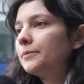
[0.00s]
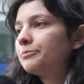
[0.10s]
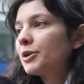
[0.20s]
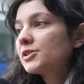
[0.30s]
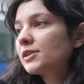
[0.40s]

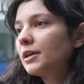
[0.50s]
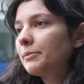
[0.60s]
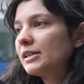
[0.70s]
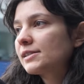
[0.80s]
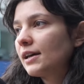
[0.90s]
personally
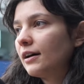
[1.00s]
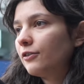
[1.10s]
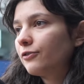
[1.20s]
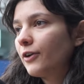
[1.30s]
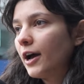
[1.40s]

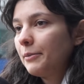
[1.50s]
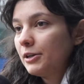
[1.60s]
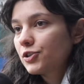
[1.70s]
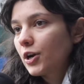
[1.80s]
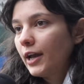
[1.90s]
myself, I'm
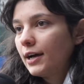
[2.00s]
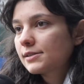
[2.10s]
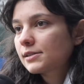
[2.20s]
Andrea,